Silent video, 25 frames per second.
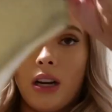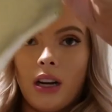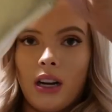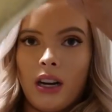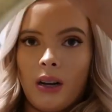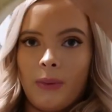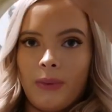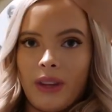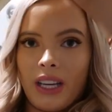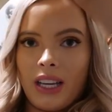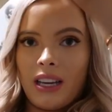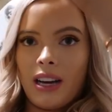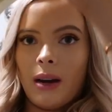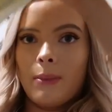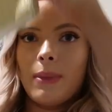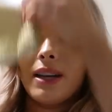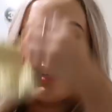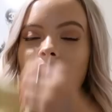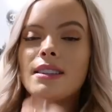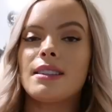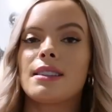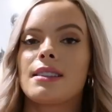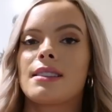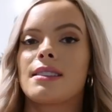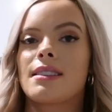Um, they come
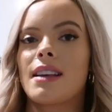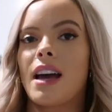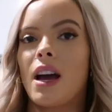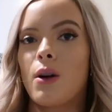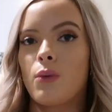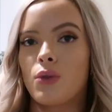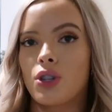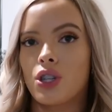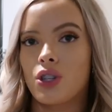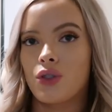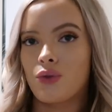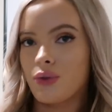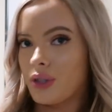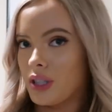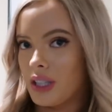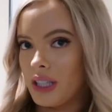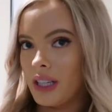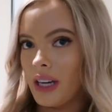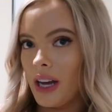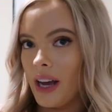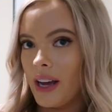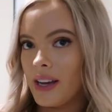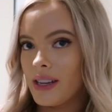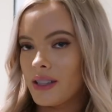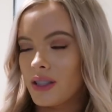as a set, which is really
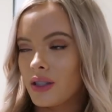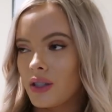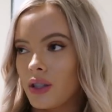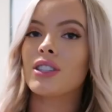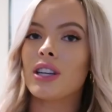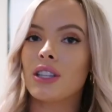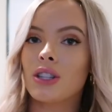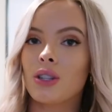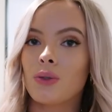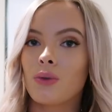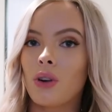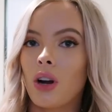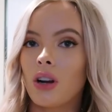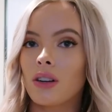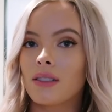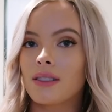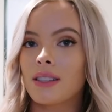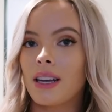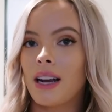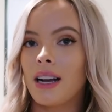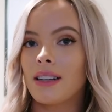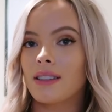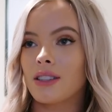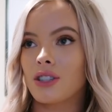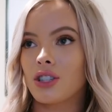nice. It's got the wrong
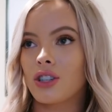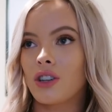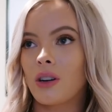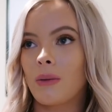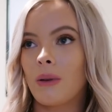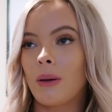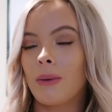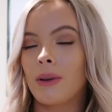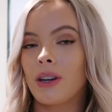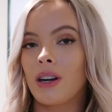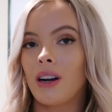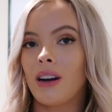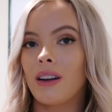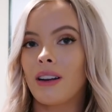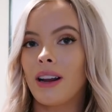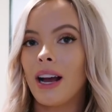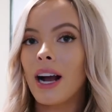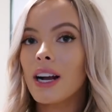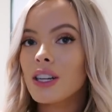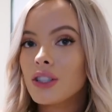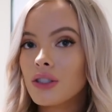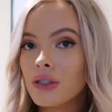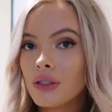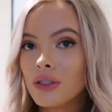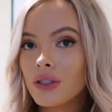size. I should have maybe got an
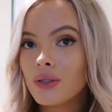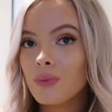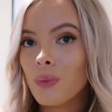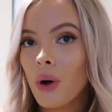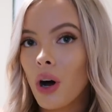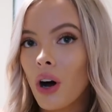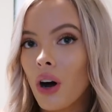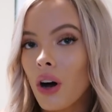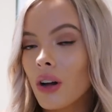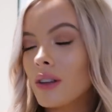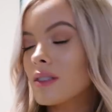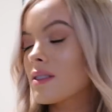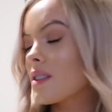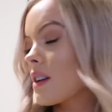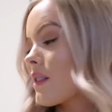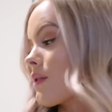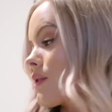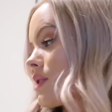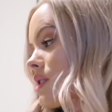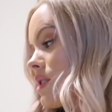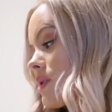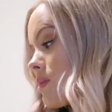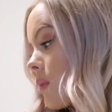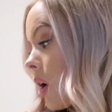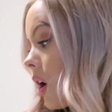extra small instead of
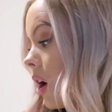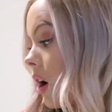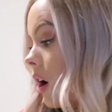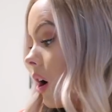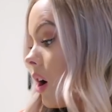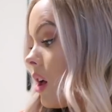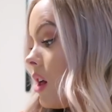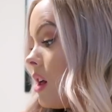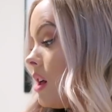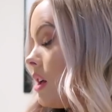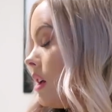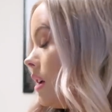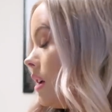a small.